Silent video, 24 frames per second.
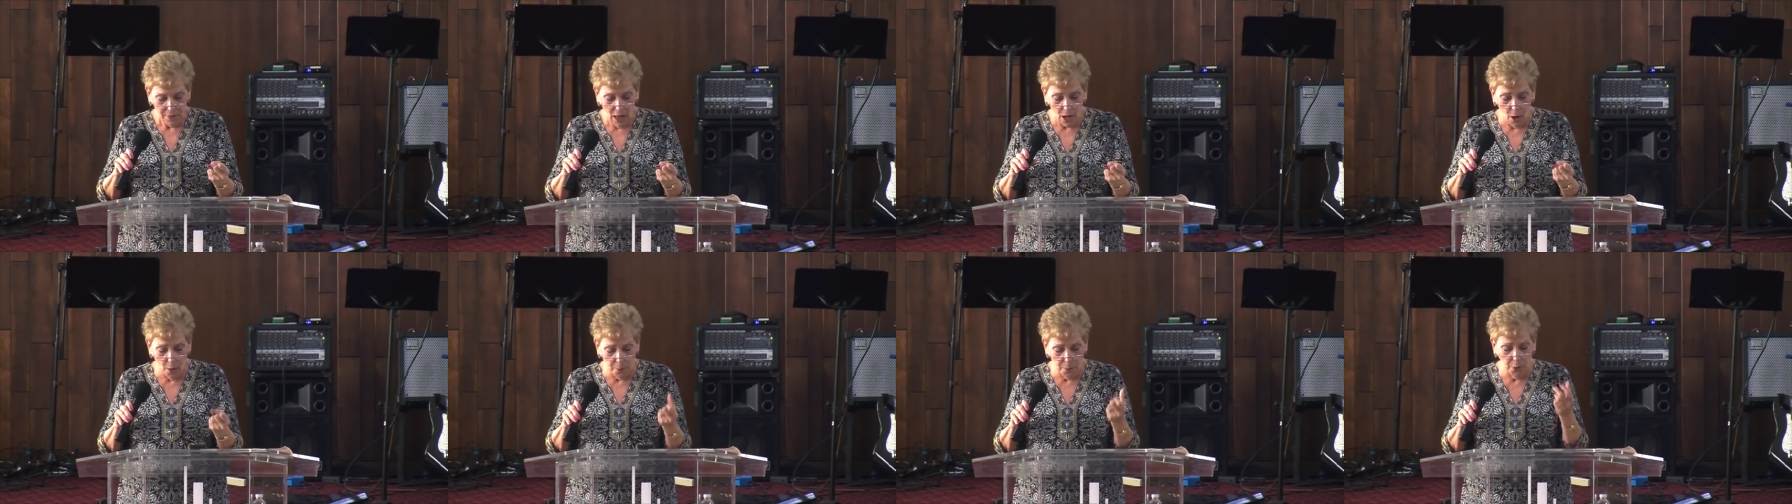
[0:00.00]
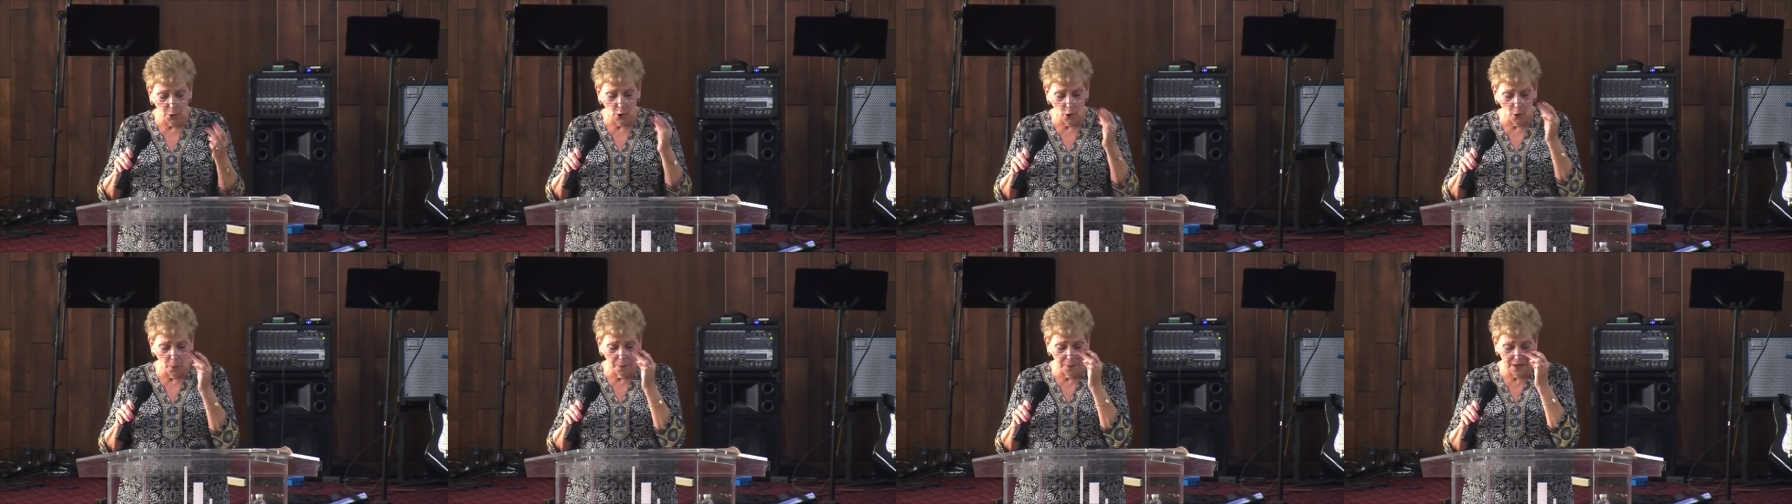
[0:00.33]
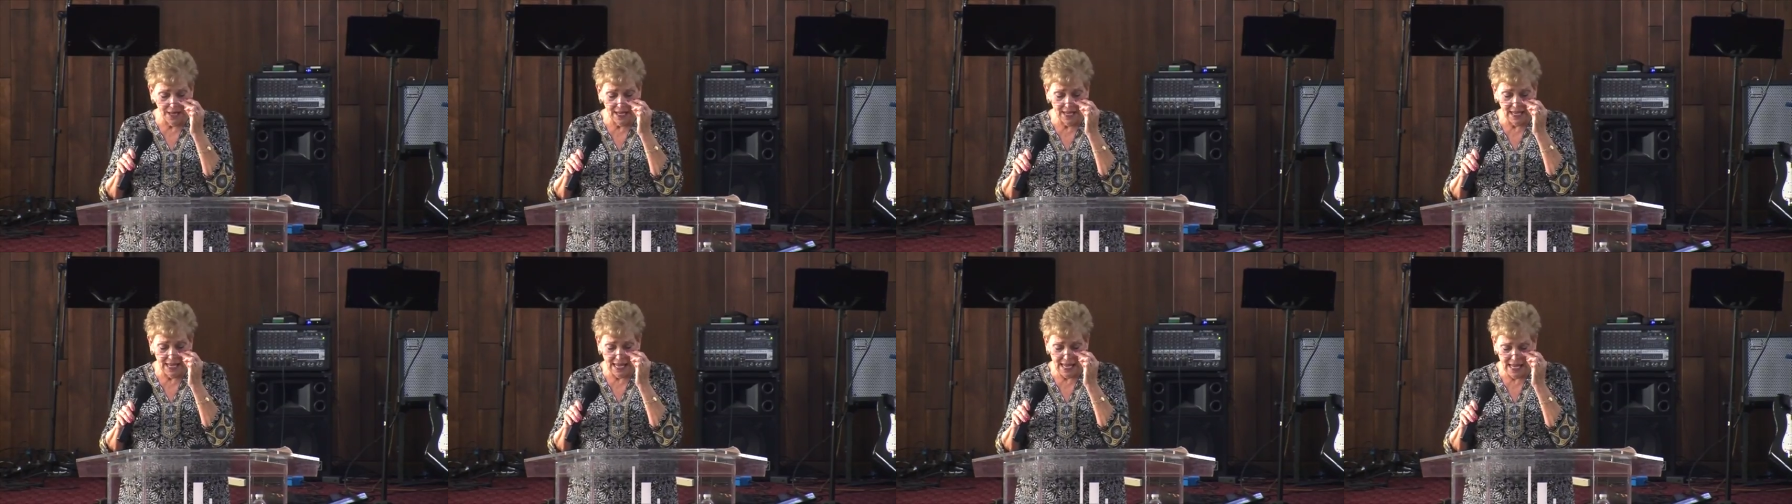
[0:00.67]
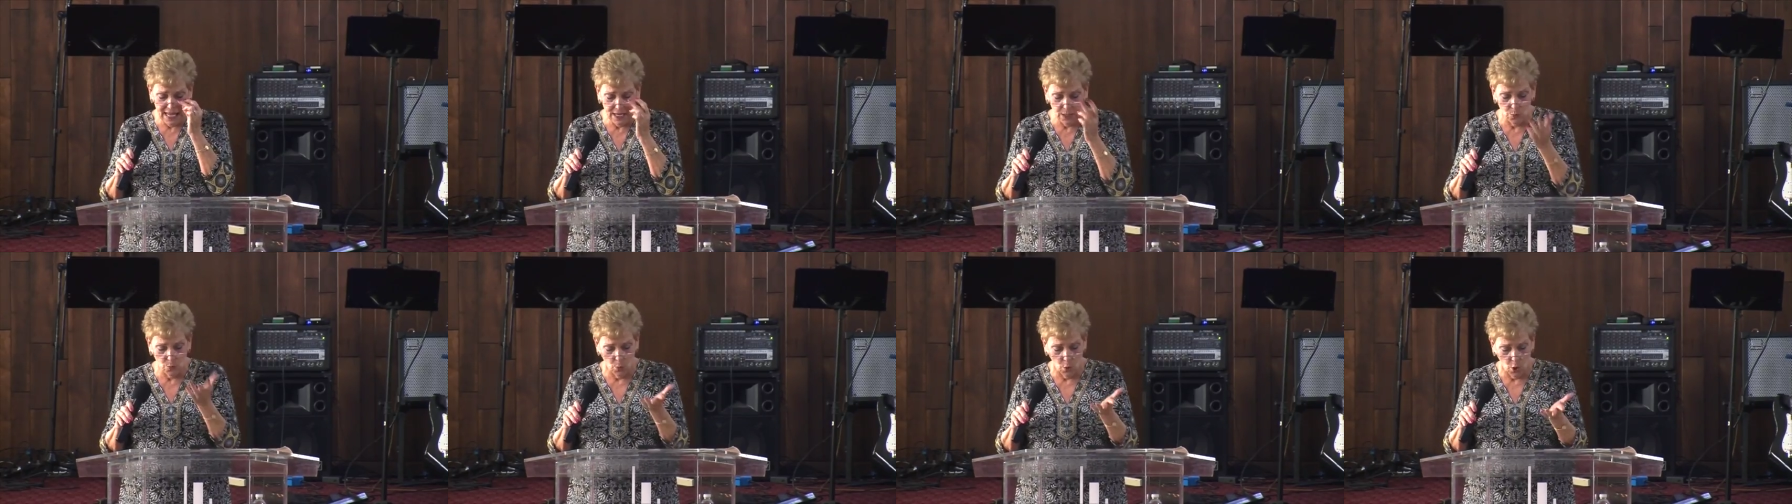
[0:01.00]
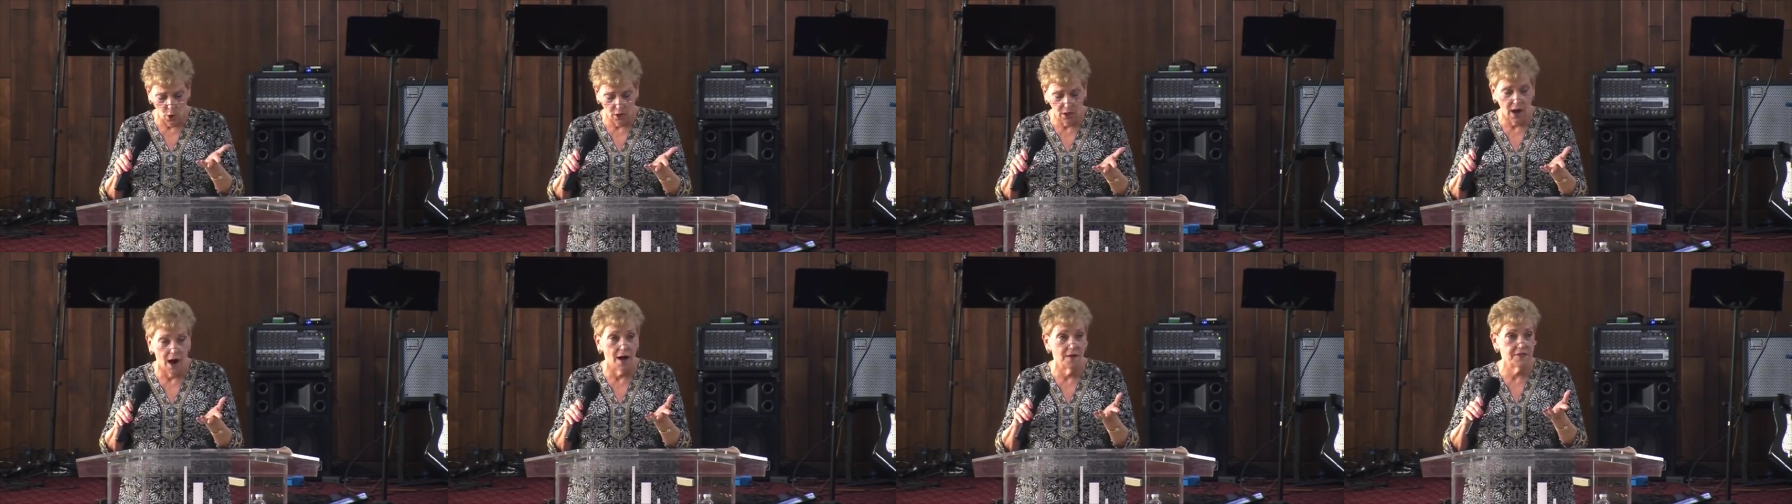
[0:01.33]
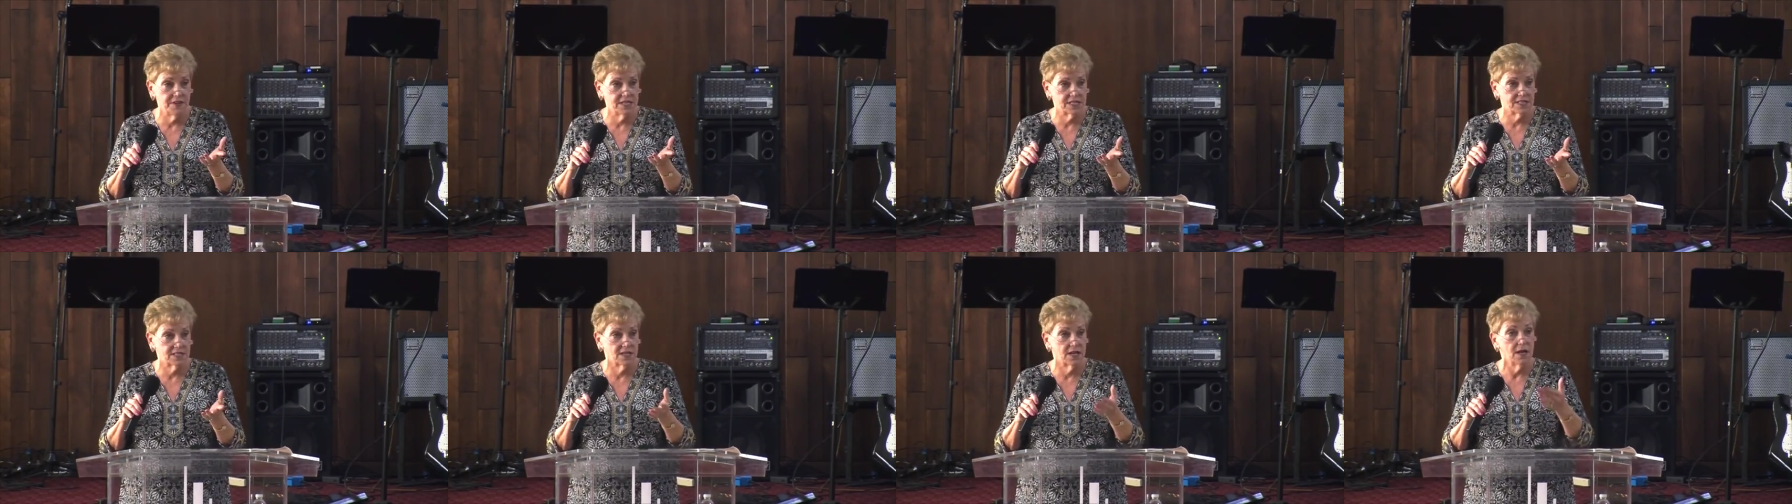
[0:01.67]
a pearl being a hidden work,
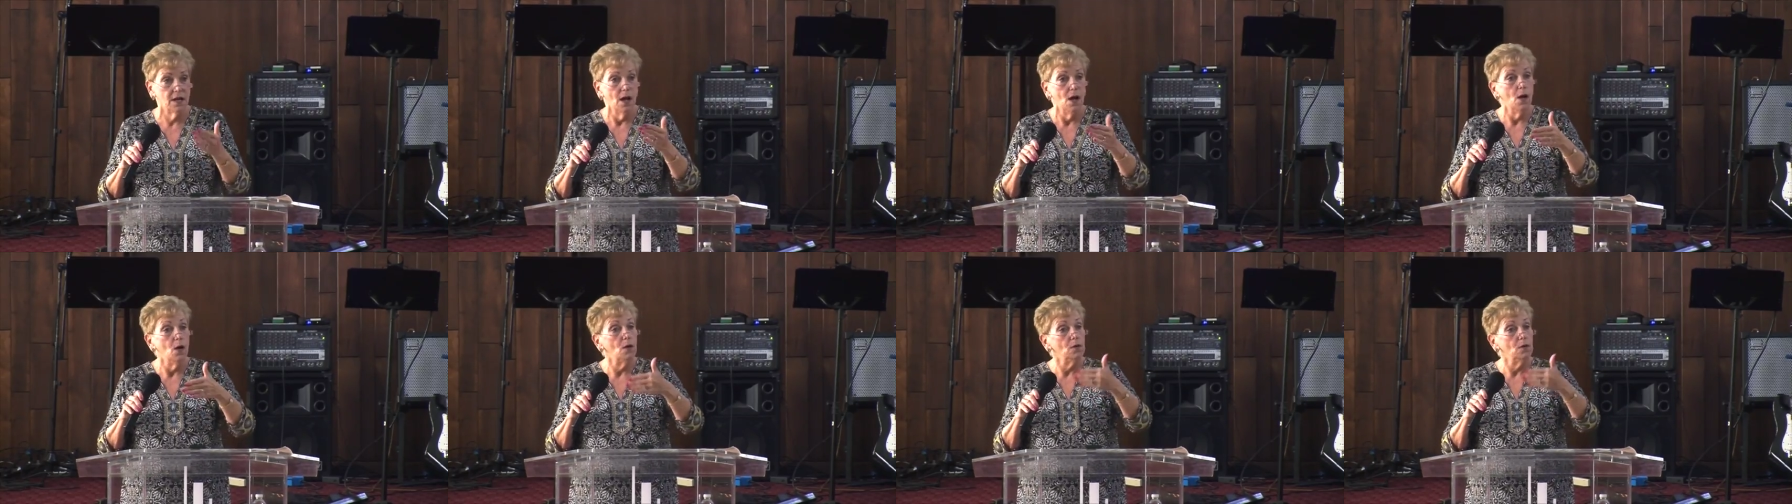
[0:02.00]
obviously,